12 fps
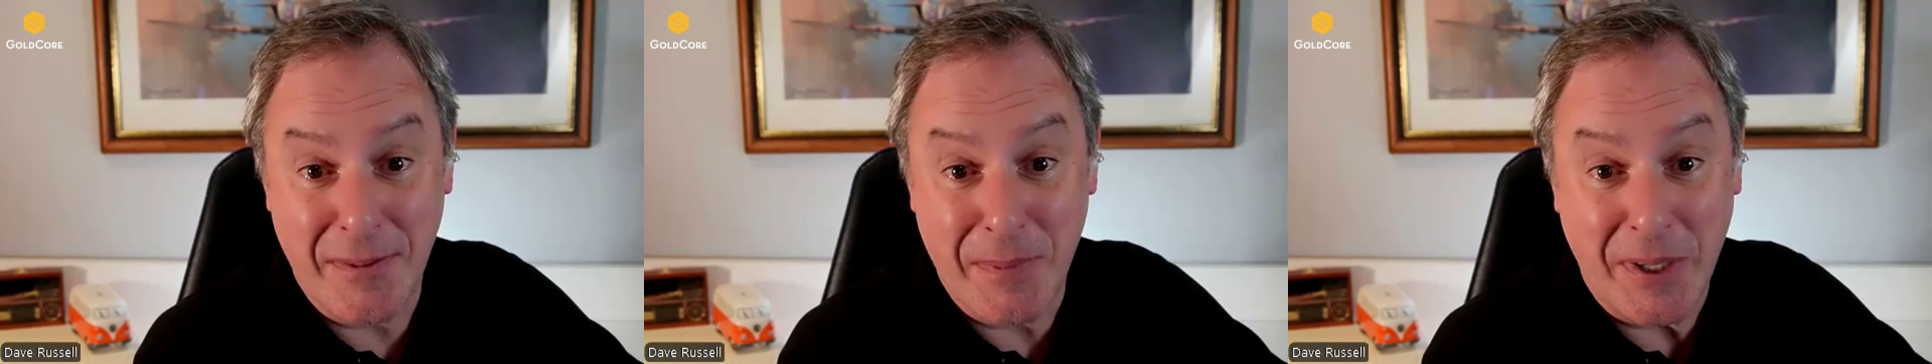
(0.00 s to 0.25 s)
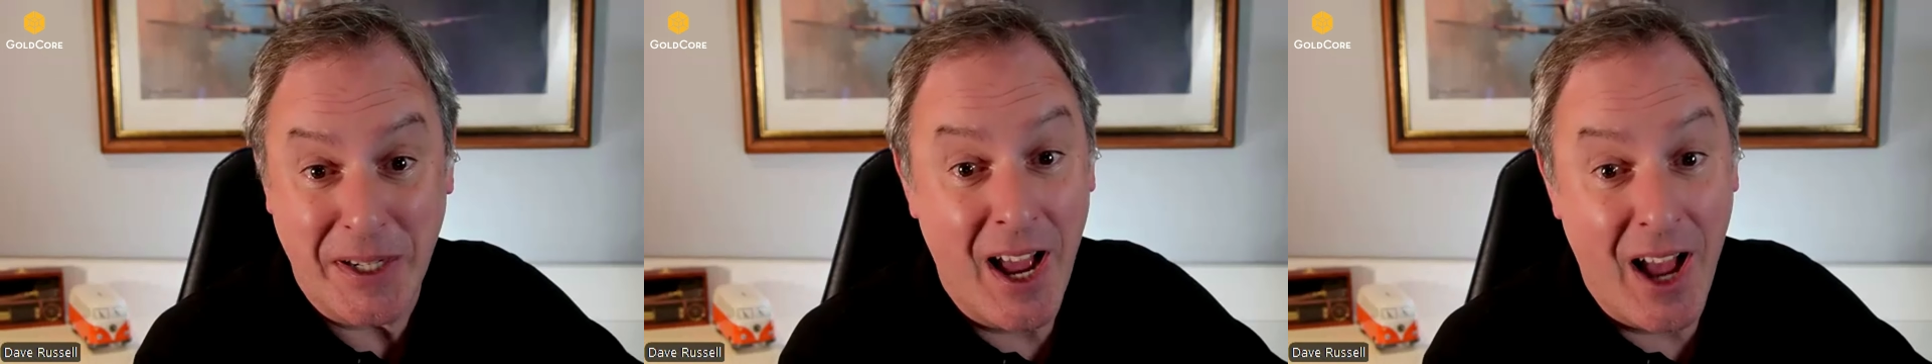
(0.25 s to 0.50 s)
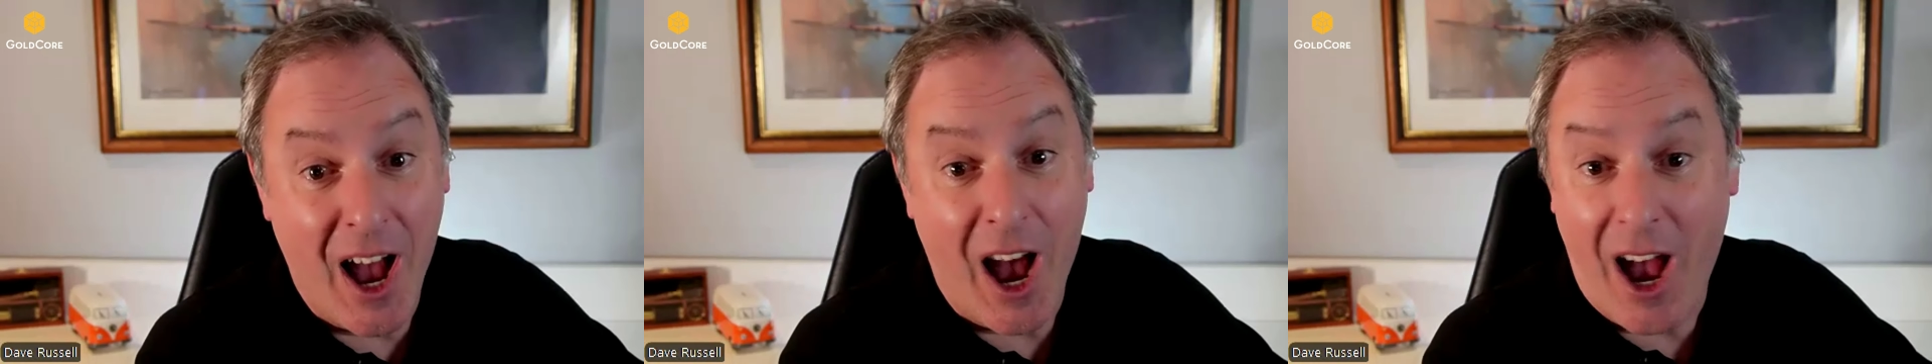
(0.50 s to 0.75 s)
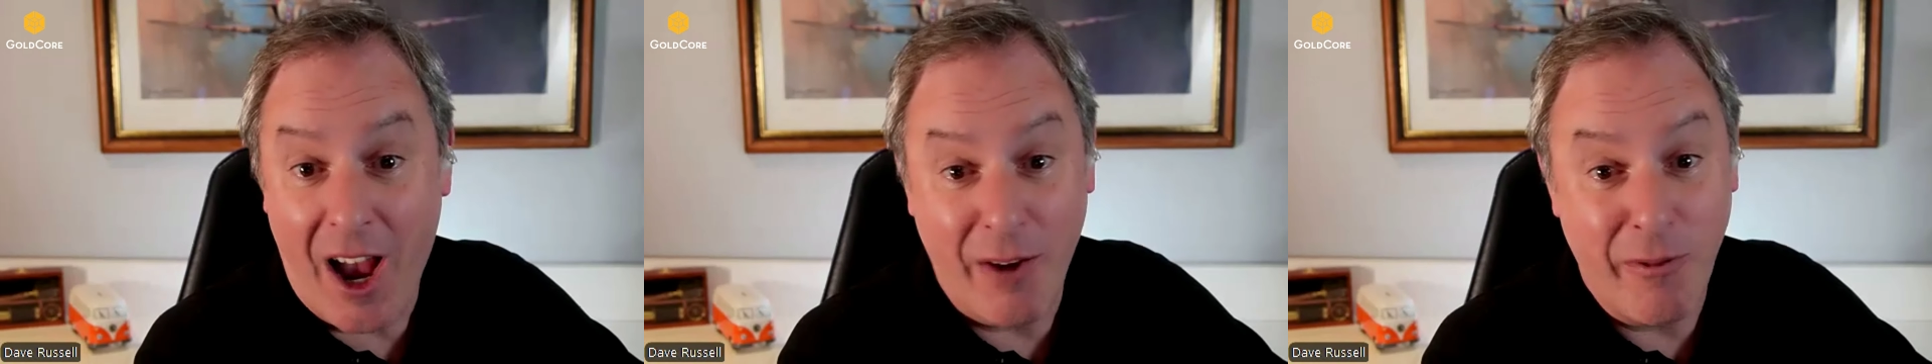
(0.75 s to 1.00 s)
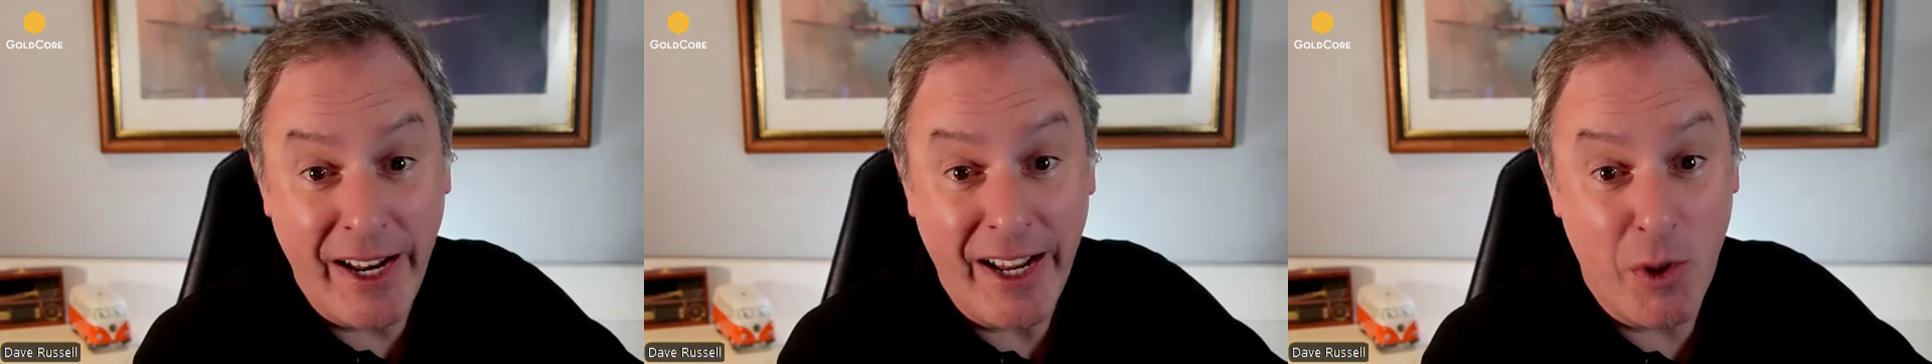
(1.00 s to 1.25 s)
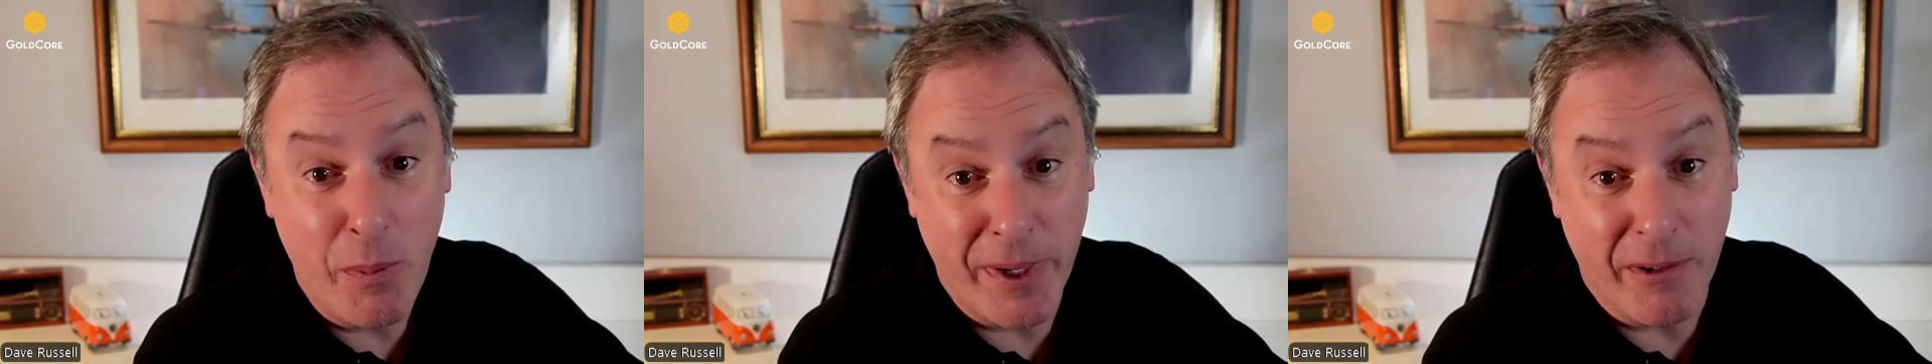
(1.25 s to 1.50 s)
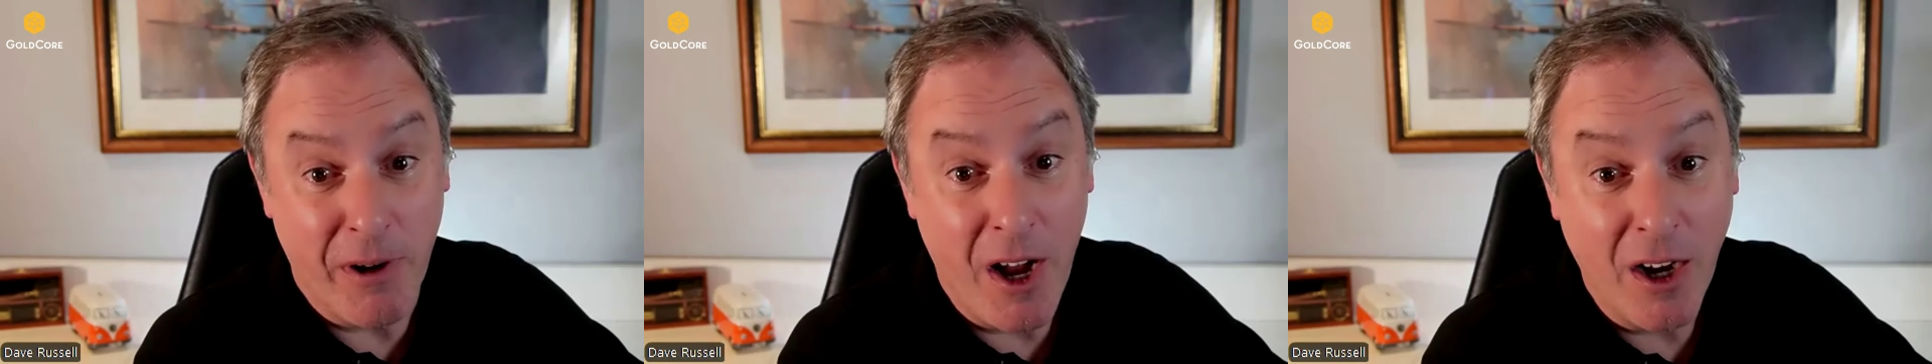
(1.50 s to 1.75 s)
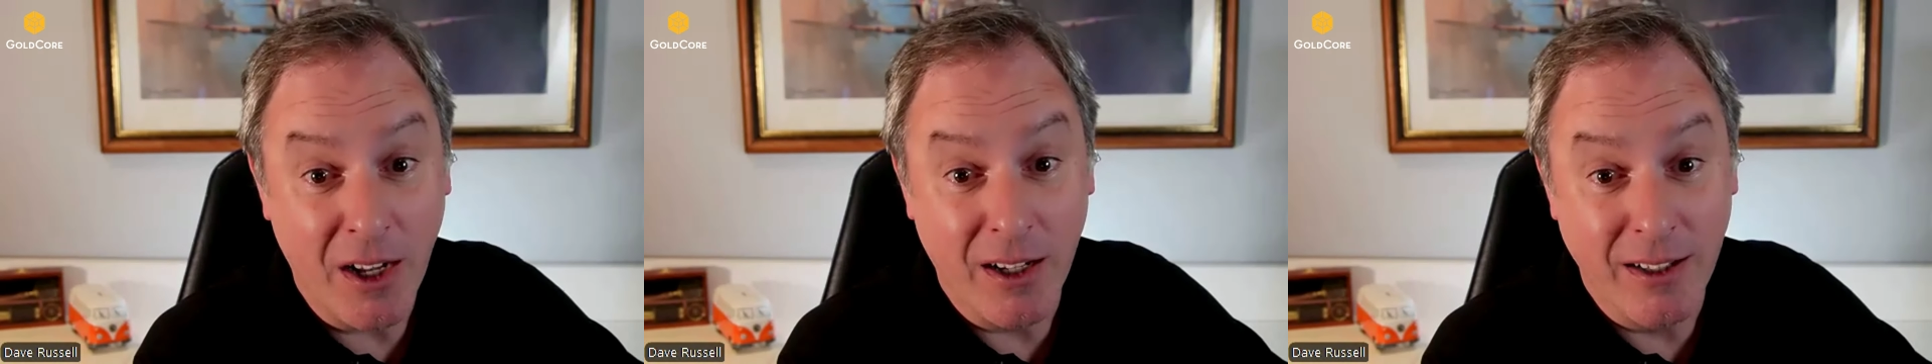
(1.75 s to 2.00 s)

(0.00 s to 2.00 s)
but I really hope you're wrong.